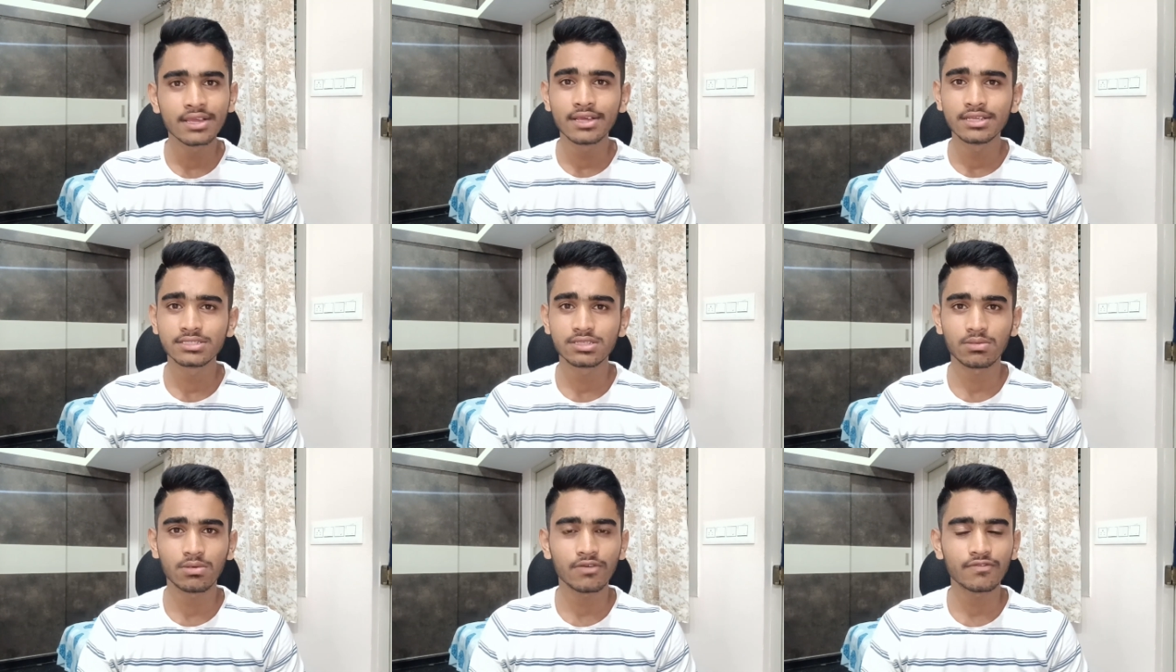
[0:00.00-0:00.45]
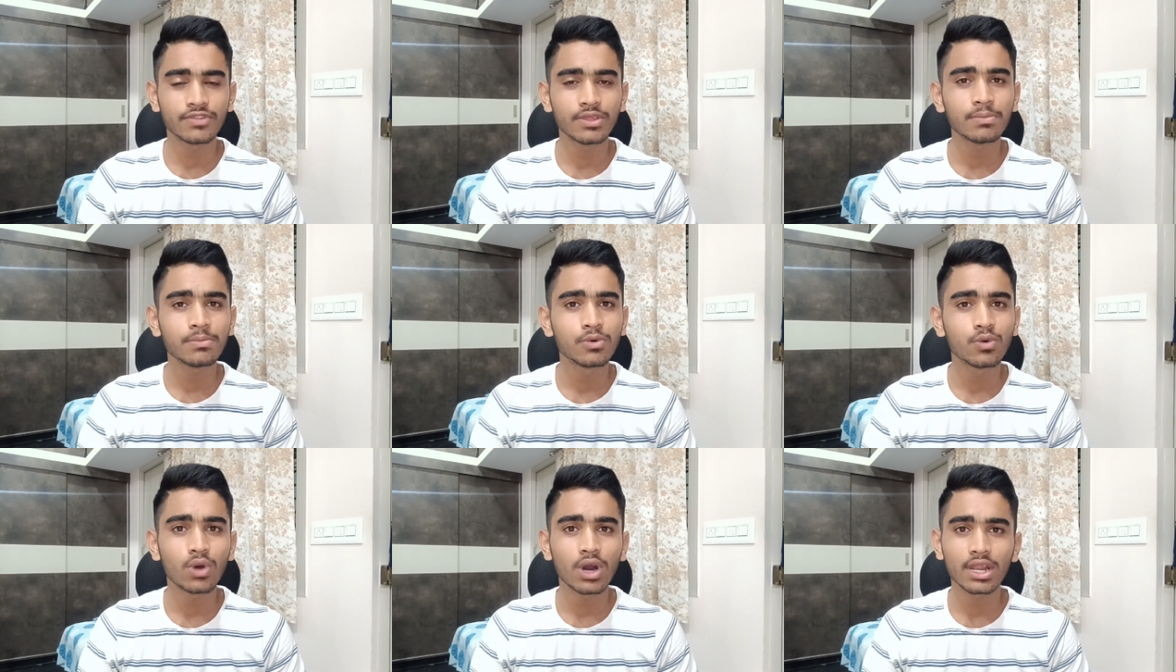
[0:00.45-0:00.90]
some of
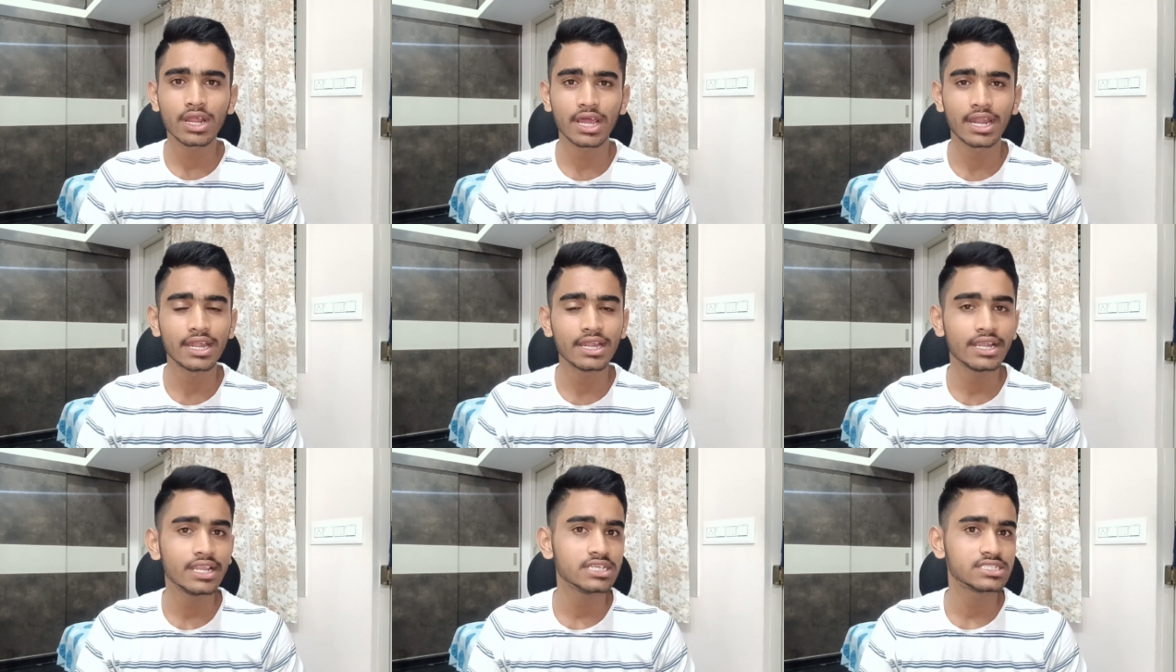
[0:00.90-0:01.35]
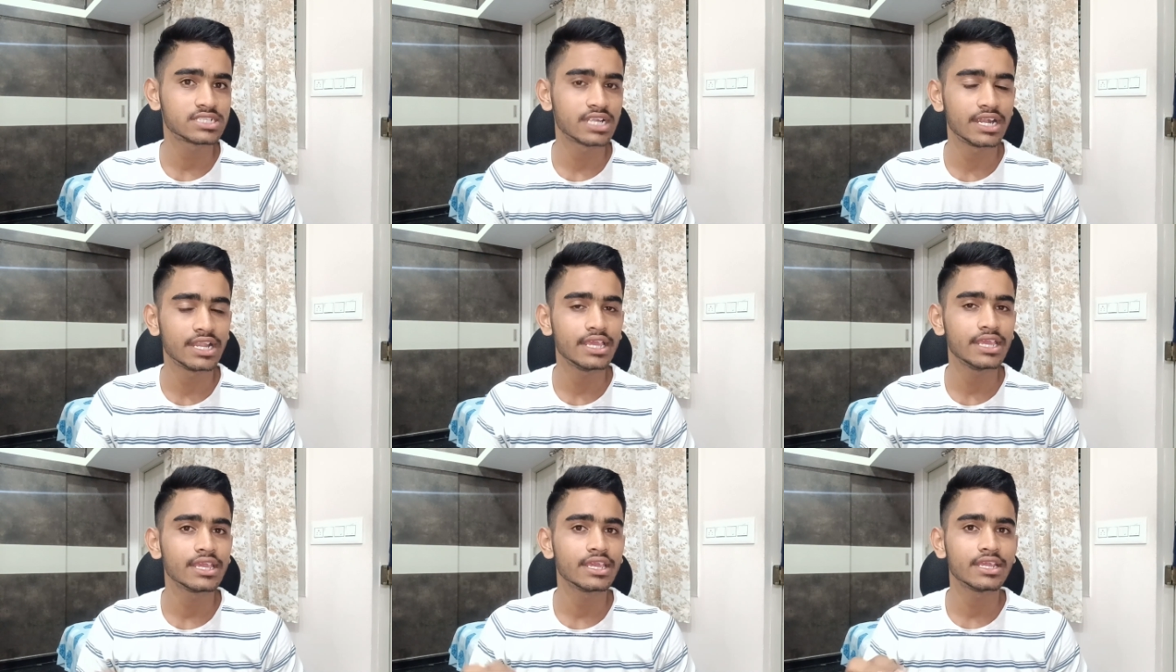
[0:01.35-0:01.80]
them who are currently
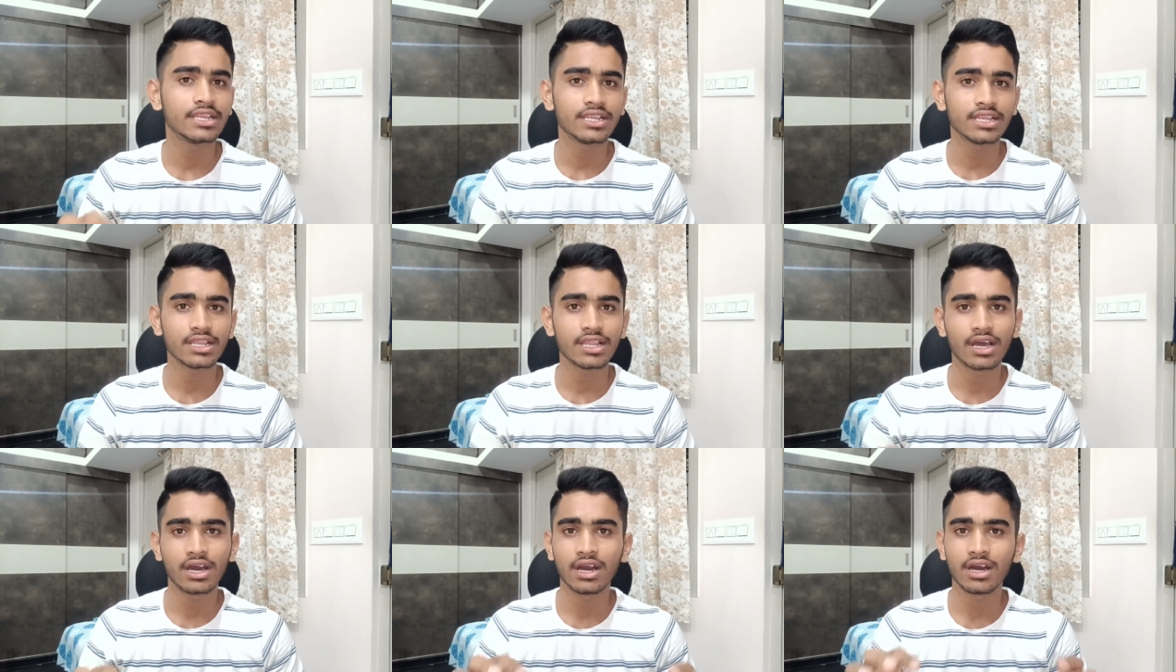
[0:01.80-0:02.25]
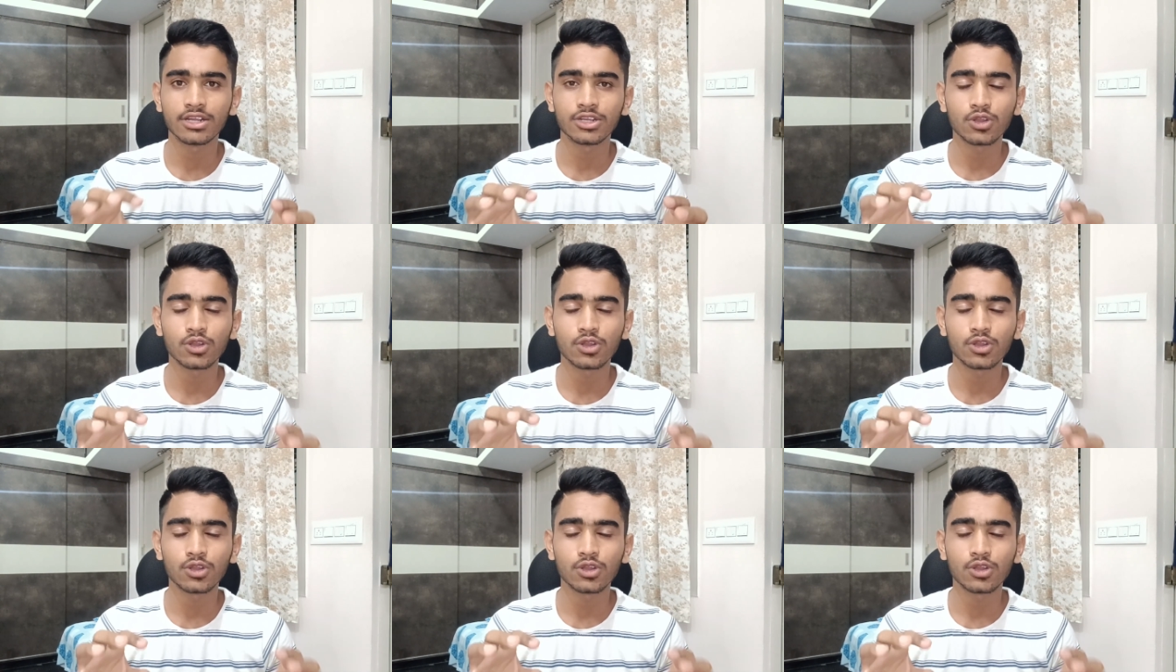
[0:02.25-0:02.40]
studying in uh,